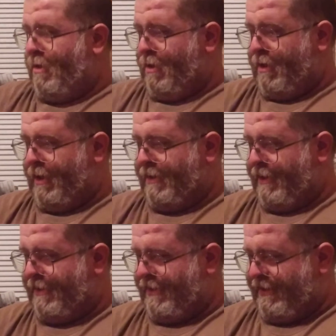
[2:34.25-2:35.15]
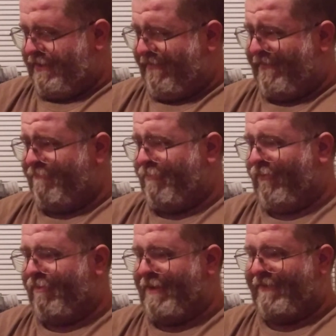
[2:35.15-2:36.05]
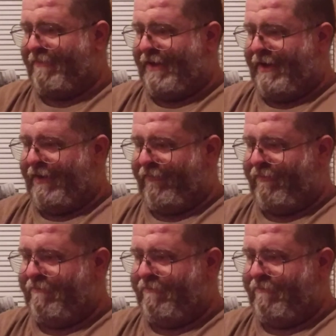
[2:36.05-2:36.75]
Alright, I think this is supposed to be some kind of...